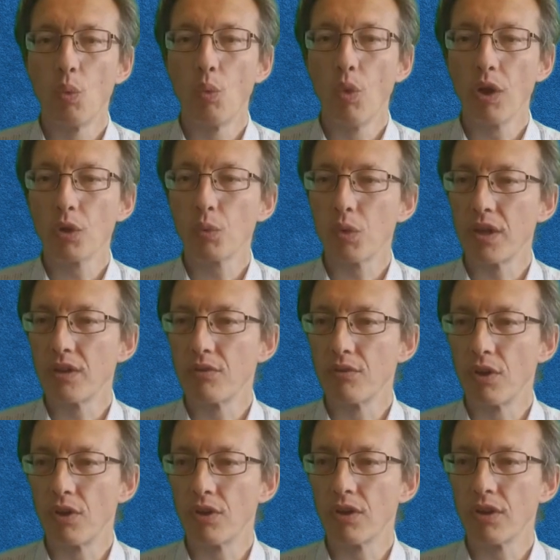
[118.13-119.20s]
What went
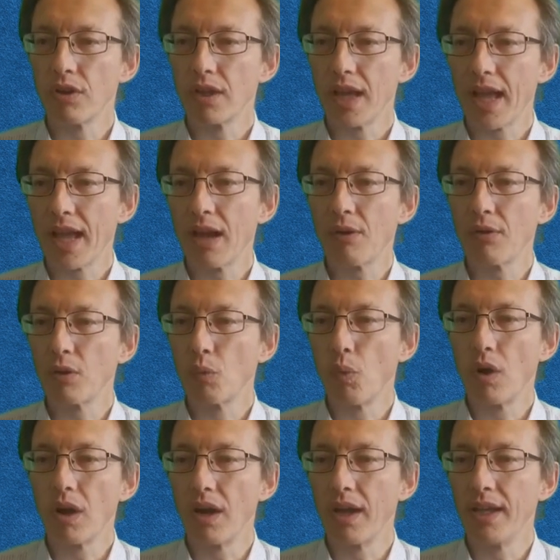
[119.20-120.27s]
wrong, how and
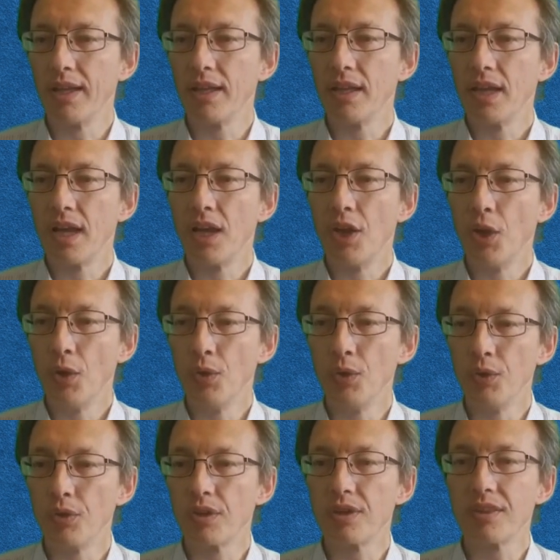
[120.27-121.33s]
why, and
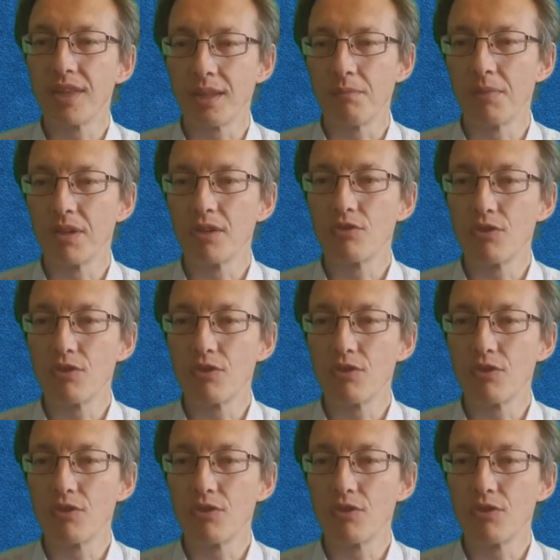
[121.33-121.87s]
who can then be